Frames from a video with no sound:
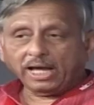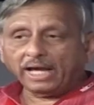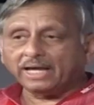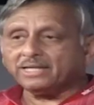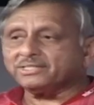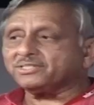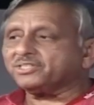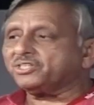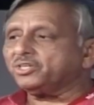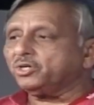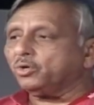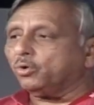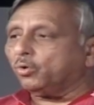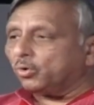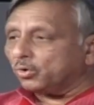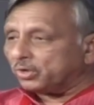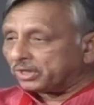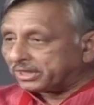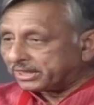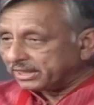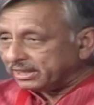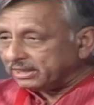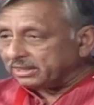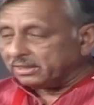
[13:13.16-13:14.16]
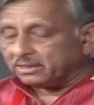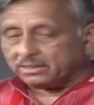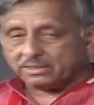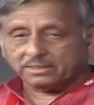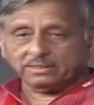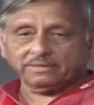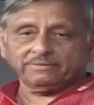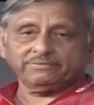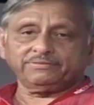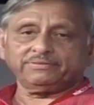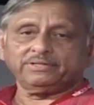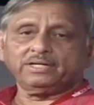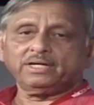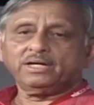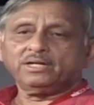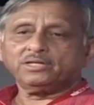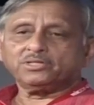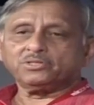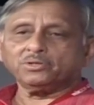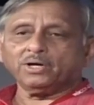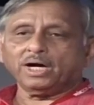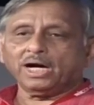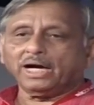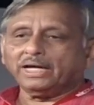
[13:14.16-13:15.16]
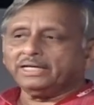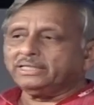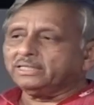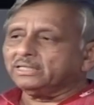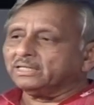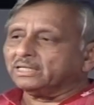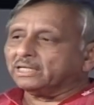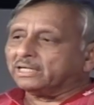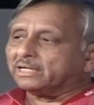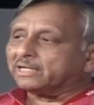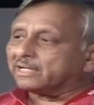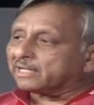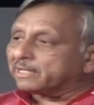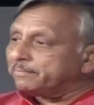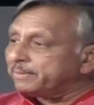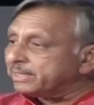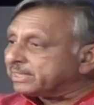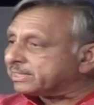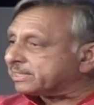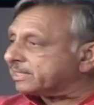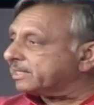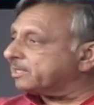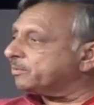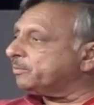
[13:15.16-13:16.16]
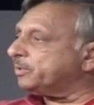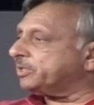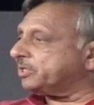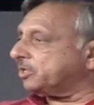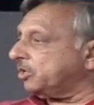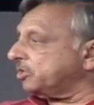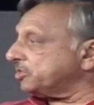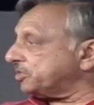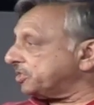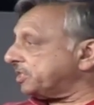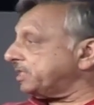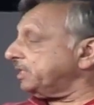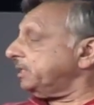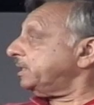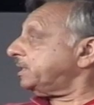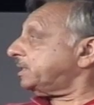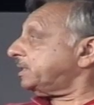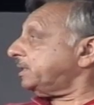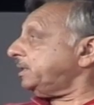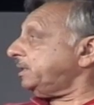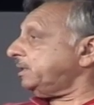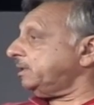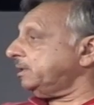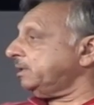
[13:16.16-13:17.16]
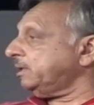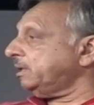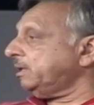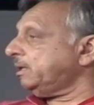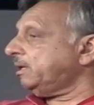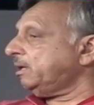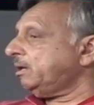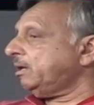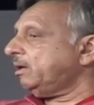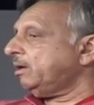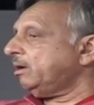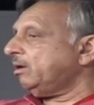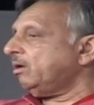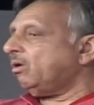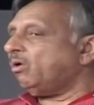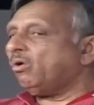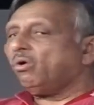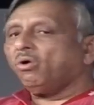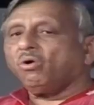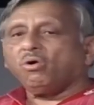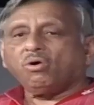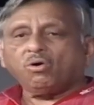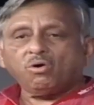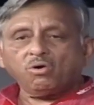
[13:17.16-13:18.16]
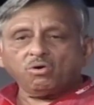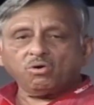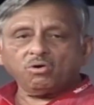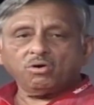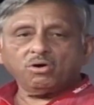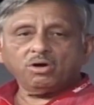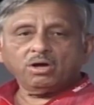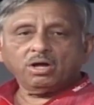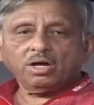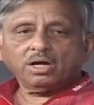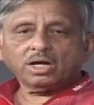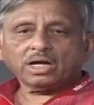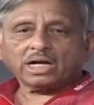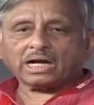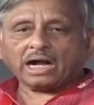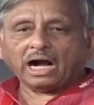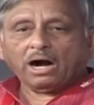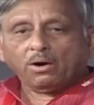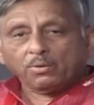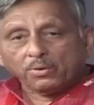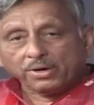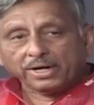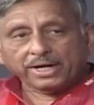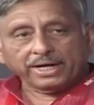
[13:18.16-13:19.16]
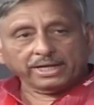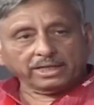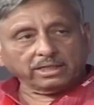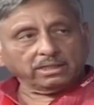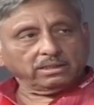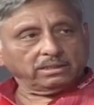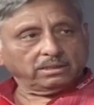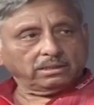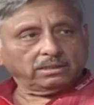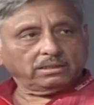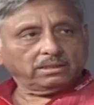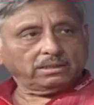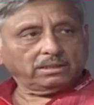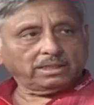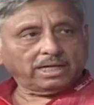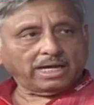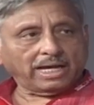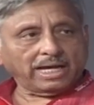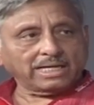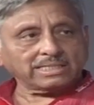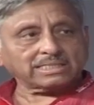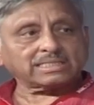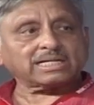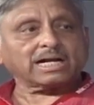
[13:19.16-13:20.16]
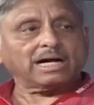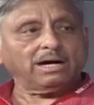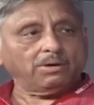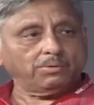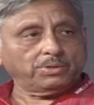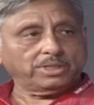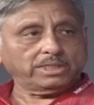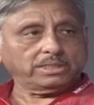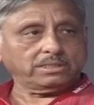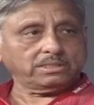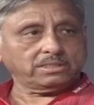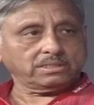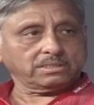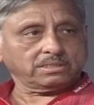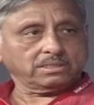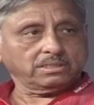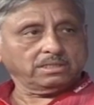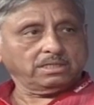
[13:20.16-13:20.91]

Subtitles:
as the alternative to either grimacing with hostility or cowering as cowards.